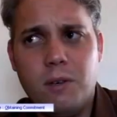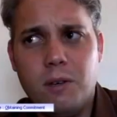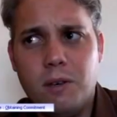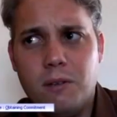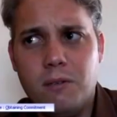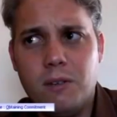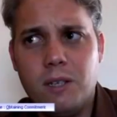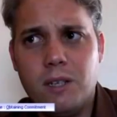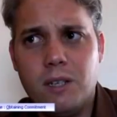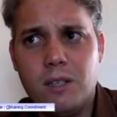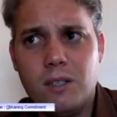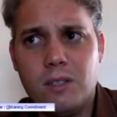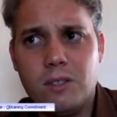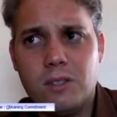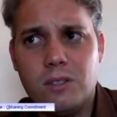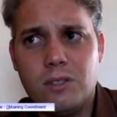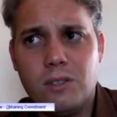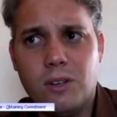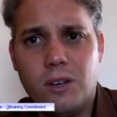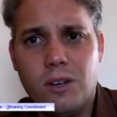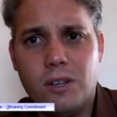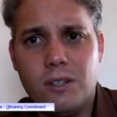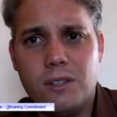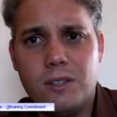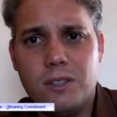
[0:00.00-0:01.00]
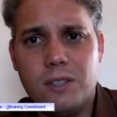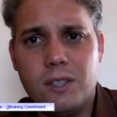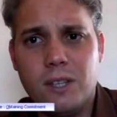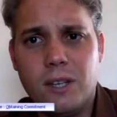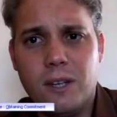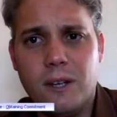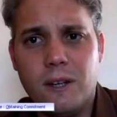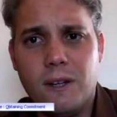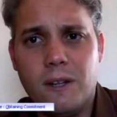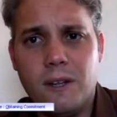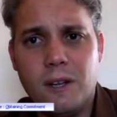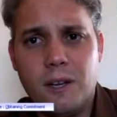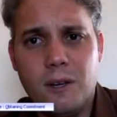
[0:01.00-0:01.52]
you're ever going to start
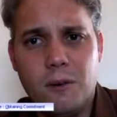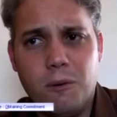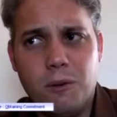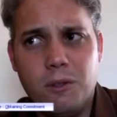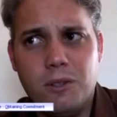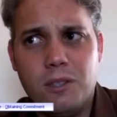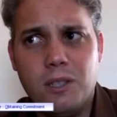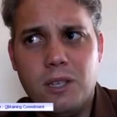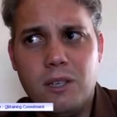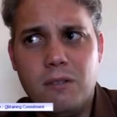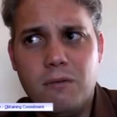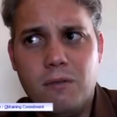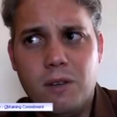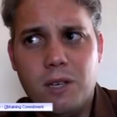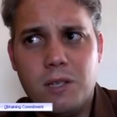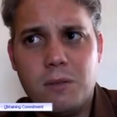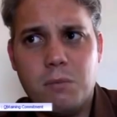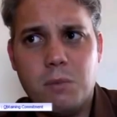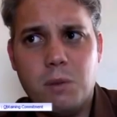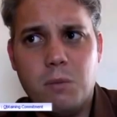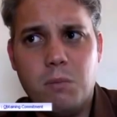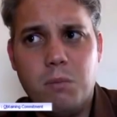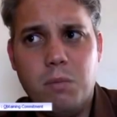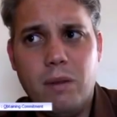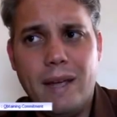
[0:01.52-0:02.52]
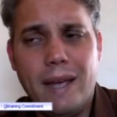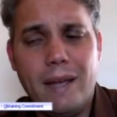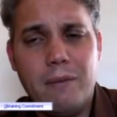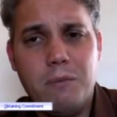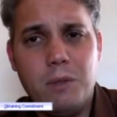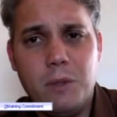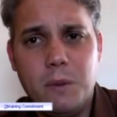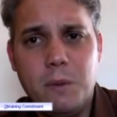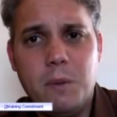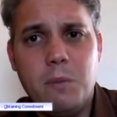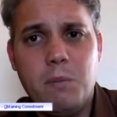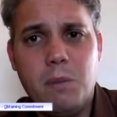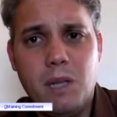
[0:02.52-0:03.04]
with an investment plan,
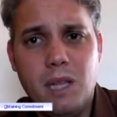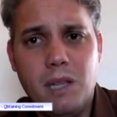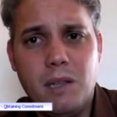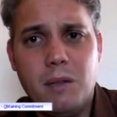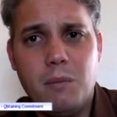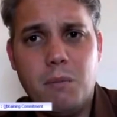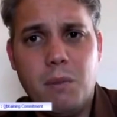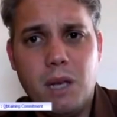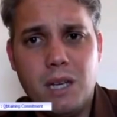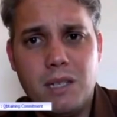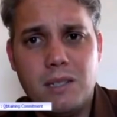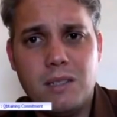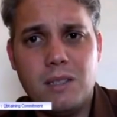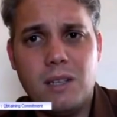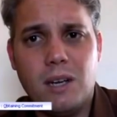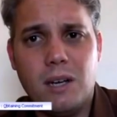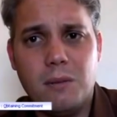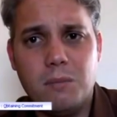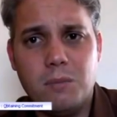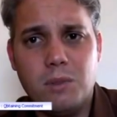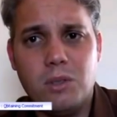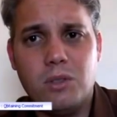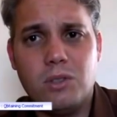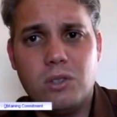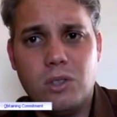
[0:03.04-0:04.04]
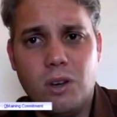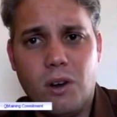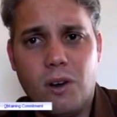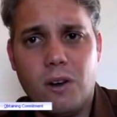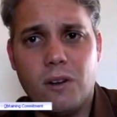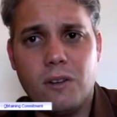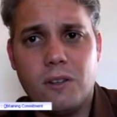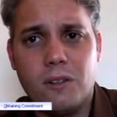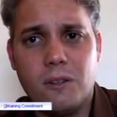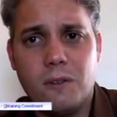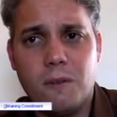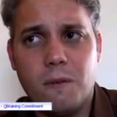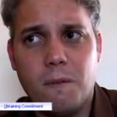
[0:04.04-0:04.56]
when would be the best time to
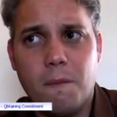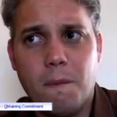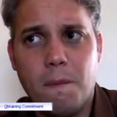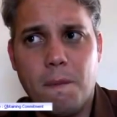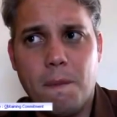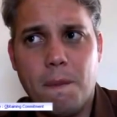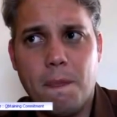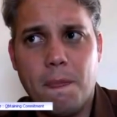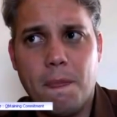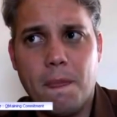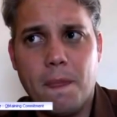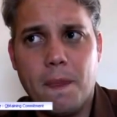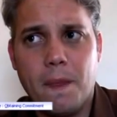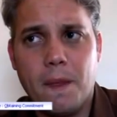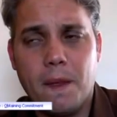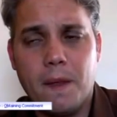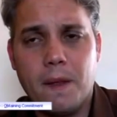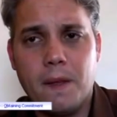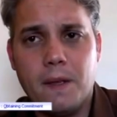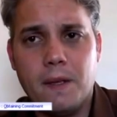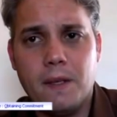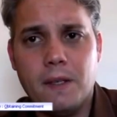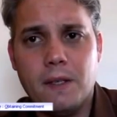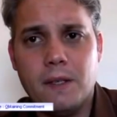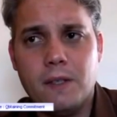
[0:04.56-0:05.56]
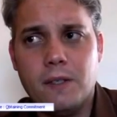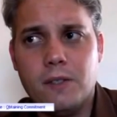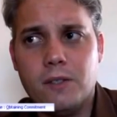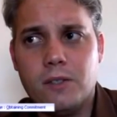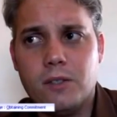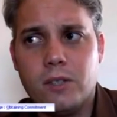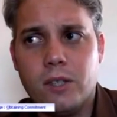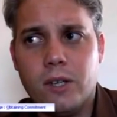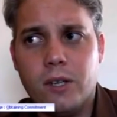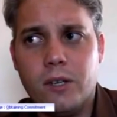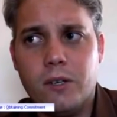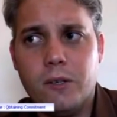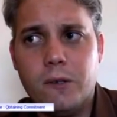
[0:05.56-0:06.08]
start?
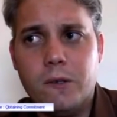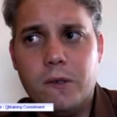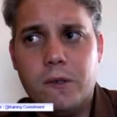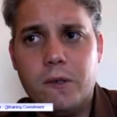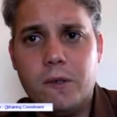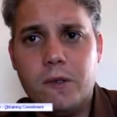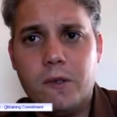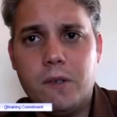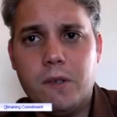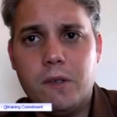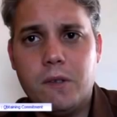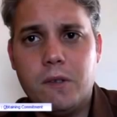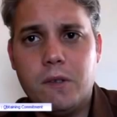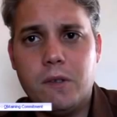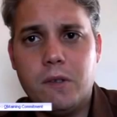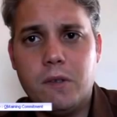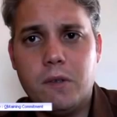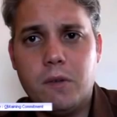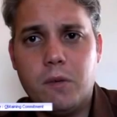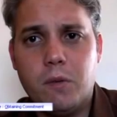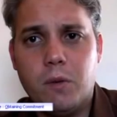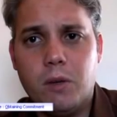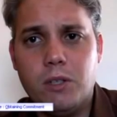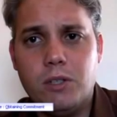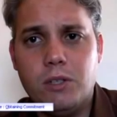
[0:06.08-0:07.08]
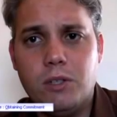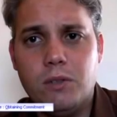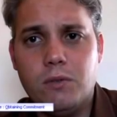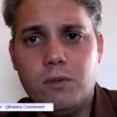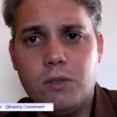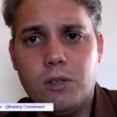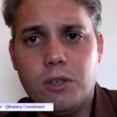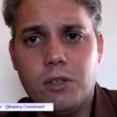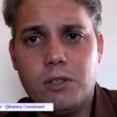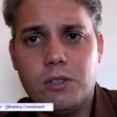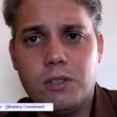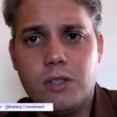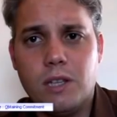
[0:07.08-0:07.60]
So once
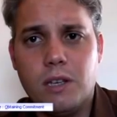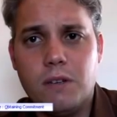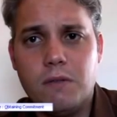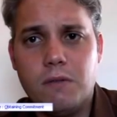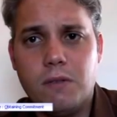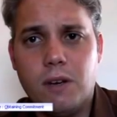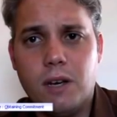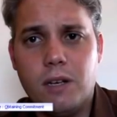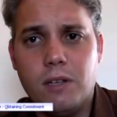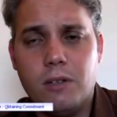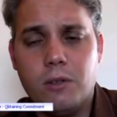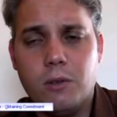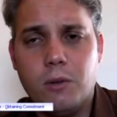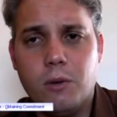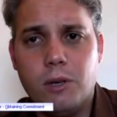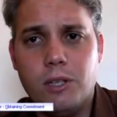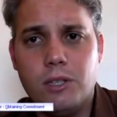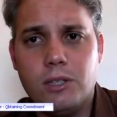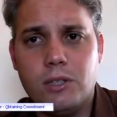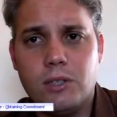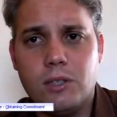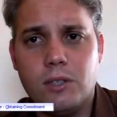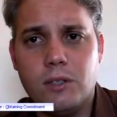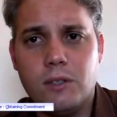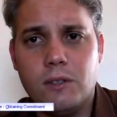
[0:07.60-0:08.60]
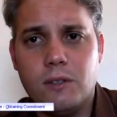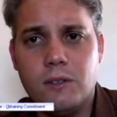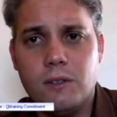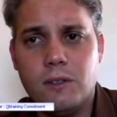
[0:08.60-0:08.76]
you've asked that final question,